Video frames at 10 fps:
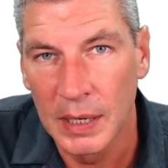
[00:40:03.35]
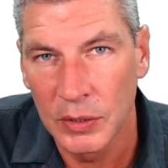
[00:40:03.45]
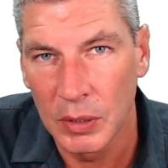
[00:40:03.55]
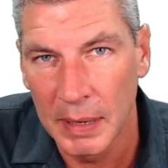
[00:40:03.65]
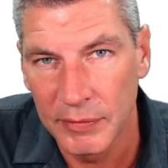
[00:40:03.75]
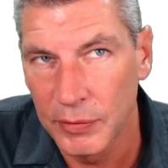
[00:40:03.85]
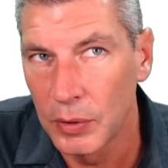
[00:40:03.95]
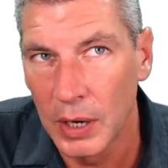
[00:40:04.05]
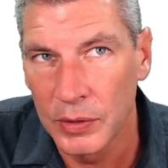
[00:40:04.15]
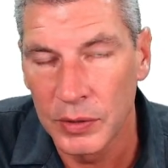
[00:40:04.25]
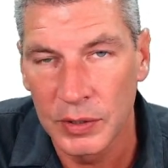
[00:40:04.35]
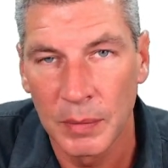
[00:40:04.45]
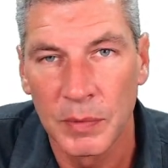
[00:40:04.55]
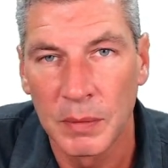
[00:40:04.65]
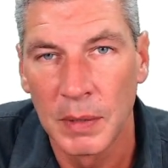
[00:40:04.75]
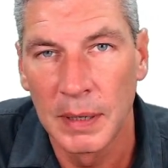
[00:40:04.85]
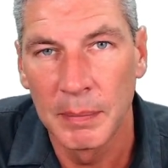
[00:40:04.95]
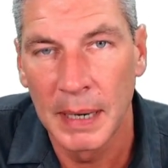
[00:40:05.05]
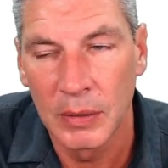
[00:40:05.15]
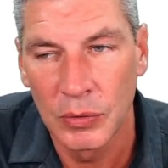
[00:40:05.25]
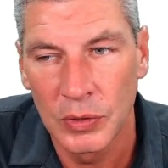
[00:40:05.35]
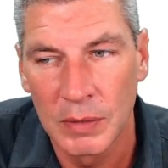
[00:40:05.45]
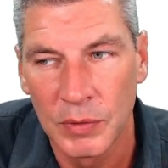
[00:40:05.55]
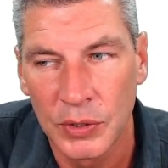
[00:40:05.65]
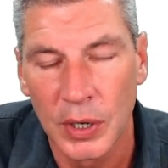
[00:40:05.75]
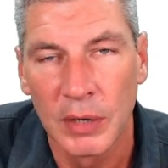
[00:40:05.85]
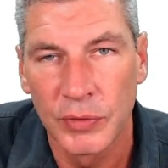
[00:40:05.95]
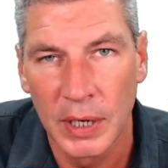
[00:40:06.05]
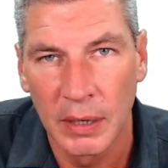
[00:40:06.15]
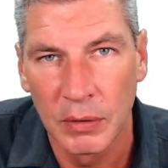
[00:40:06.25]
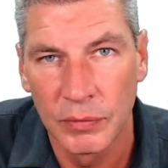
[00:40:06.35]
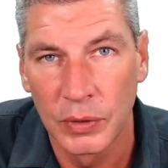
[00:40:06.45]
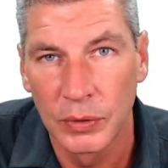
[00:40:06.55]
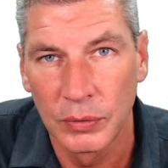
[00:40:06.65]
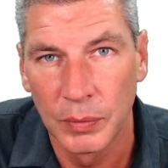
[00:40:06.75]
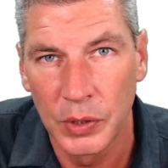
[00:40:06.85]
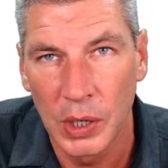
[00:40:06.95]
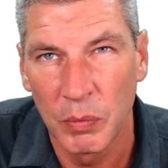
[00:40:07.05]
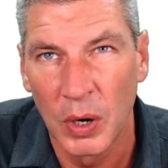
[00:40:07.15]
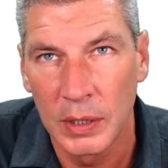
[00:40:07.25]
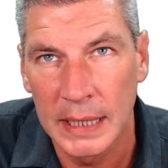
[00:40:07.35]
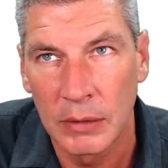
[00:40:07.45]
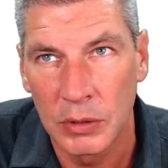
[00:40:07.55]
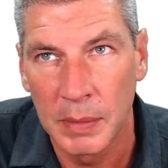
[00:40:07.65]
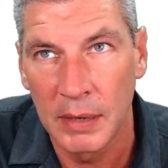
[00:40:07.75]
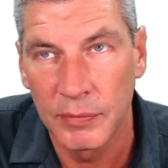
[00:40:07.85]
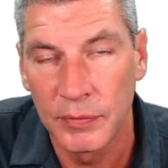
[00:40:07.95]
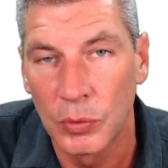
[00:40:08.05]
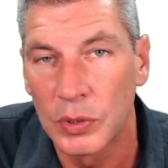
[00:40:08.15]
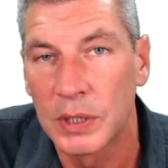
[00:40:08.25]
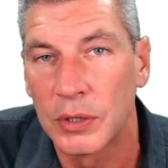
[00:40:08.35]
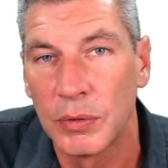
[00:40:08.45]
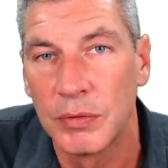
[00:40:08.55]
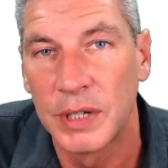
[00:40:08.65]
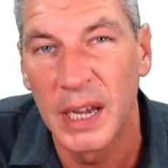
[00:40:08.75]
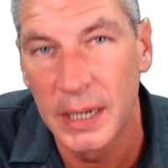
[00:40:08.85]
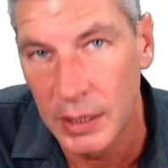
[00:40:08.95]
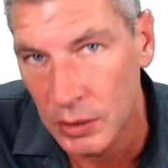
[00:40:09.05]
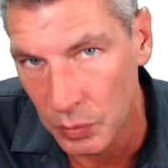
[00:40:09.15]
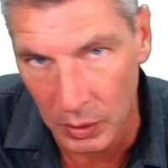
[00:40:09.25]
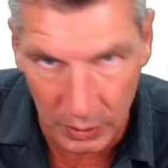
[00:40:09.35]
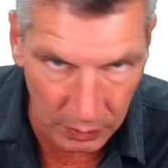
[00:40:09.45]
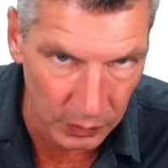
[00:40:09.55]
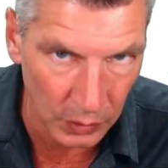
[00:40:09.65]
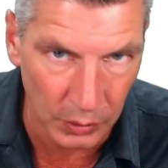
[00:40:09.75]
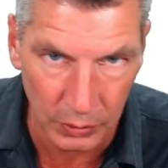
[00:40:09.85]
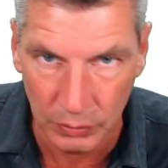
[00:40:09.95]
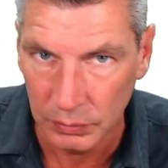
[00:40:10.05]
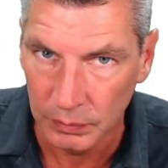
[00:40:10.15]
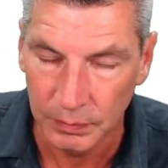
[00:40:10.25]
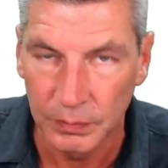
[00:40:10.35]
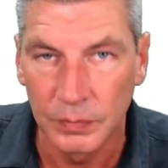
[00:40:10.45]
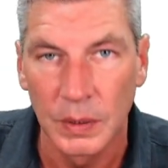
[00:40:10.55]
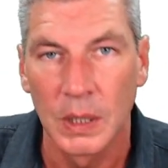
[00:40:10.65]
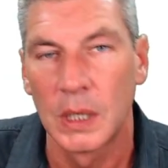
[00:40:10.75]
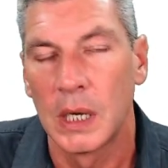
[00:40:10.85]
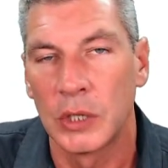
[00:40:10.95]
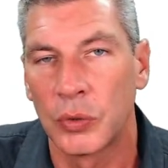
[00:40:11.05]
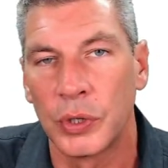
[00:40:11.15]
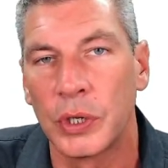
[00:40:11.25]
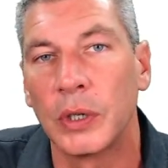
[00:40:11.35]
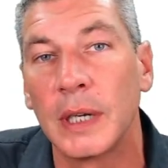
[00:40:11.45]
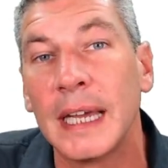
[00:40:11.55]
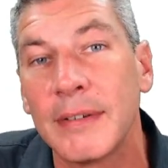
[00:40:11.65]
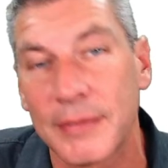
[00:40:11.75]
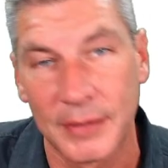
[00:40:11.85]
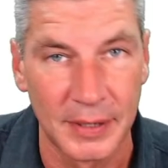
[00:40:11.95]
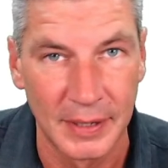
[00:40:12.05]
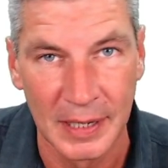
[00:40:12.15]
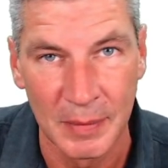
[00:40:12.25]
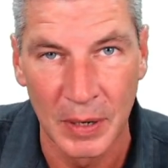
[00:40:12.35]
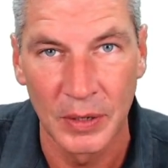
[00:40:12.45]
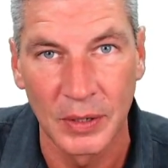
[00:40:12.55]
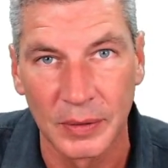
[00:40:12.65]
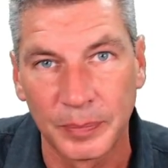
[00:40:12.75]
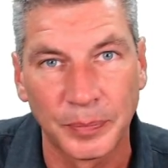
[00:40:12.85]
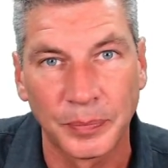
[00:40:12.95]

It's on about 400 and something million barrels in reserves now of oil, which works out to be about 42 days worth of oil is all you got left in America.